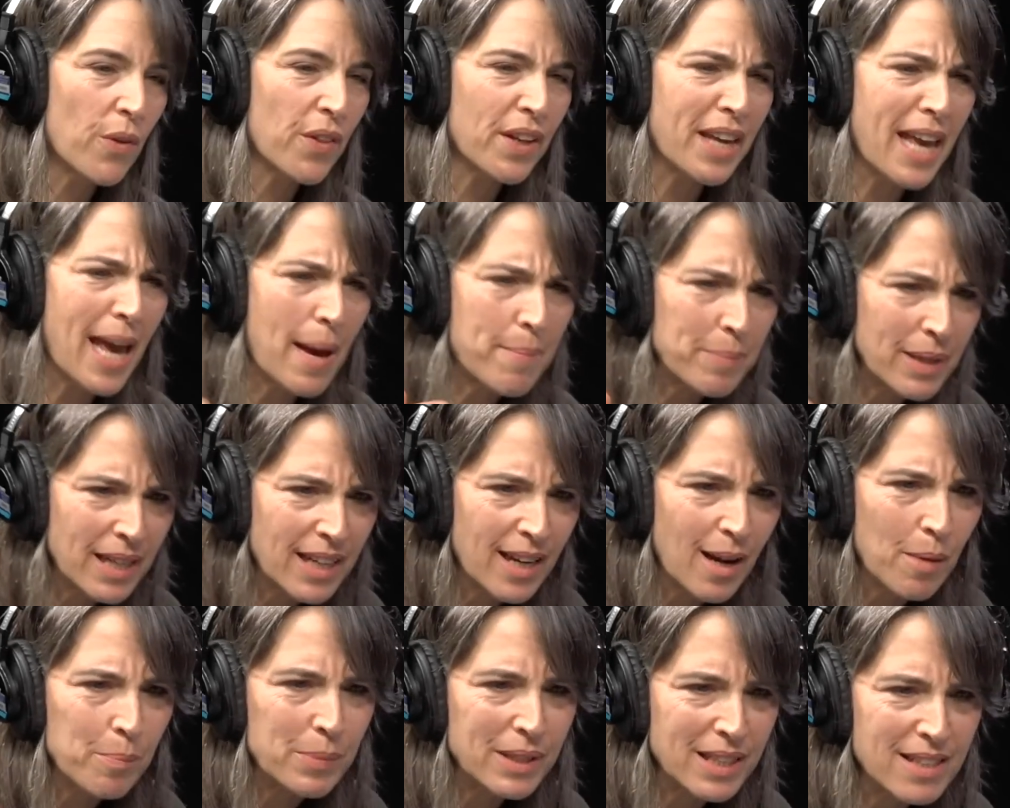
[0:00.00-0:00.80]
the gambling
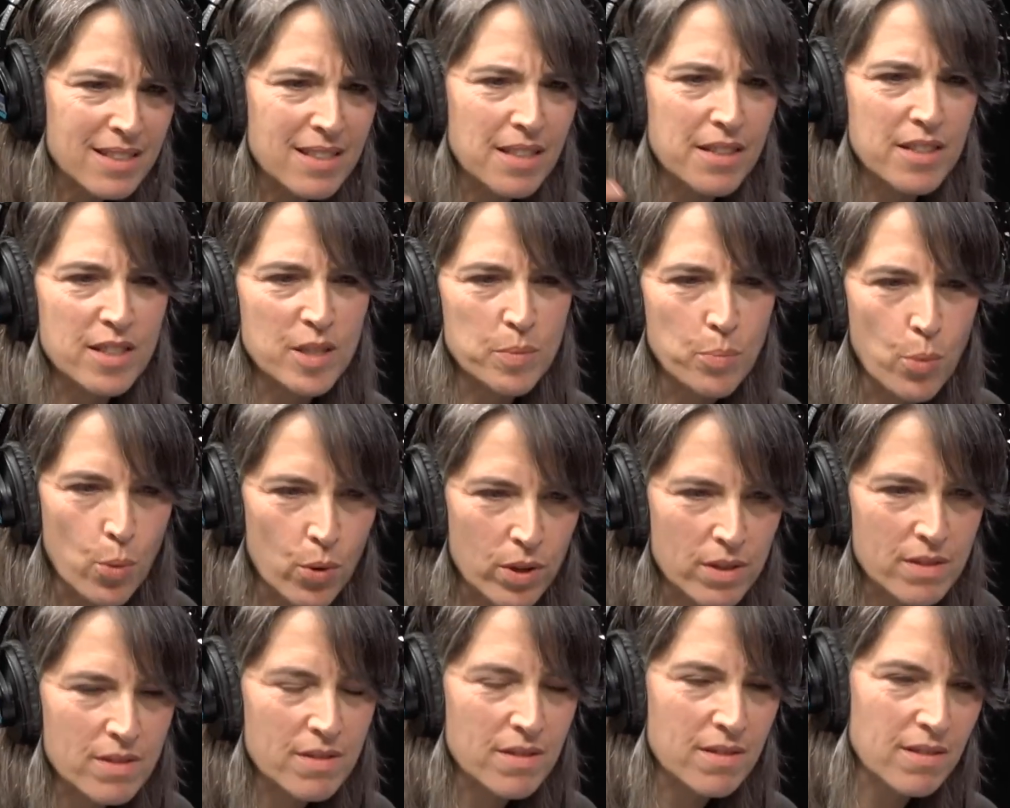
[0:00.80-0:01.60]
companies and the
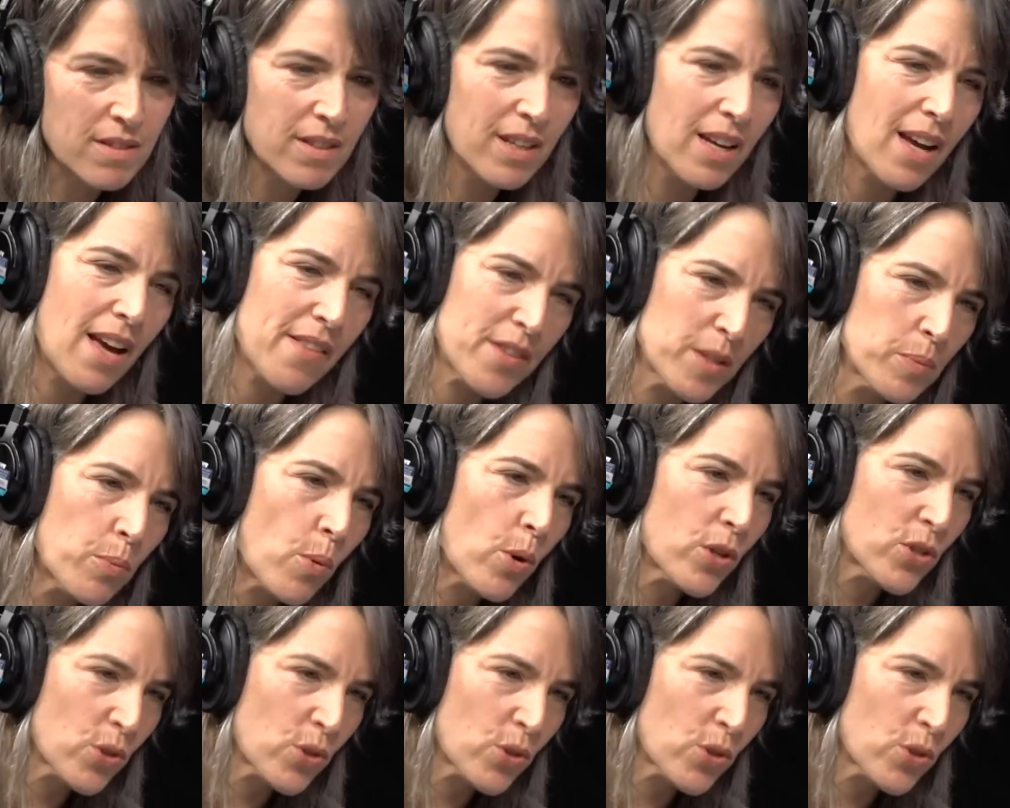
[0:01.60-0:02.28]
sports, the sports